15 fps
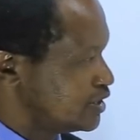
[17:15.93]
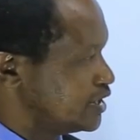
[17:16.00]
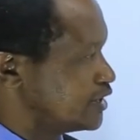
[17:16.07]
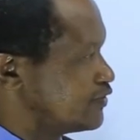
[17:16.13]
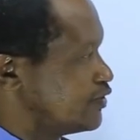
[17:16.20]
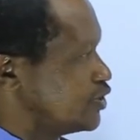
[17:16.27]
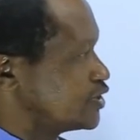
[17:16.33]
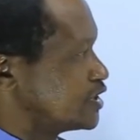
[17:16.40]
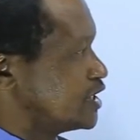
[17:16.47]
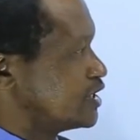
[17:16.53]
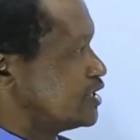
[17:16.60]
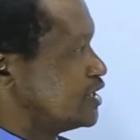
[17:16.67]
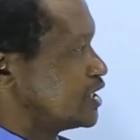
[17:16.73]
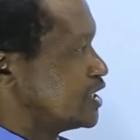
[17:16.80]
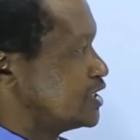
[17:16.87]
that falls
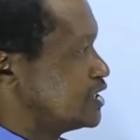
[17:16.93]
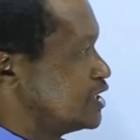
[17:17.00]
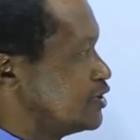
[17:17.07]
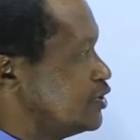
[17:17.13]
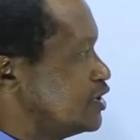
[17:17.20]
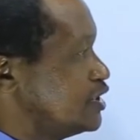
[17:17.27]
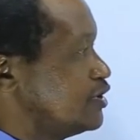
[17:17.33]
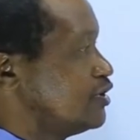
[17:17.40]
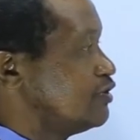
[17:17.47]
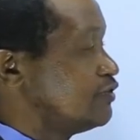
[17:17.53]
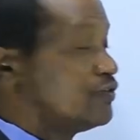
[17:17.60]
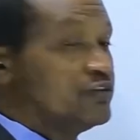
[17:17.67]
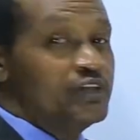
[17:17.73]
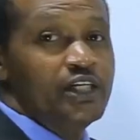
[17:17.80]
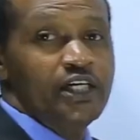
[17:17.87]
under the category of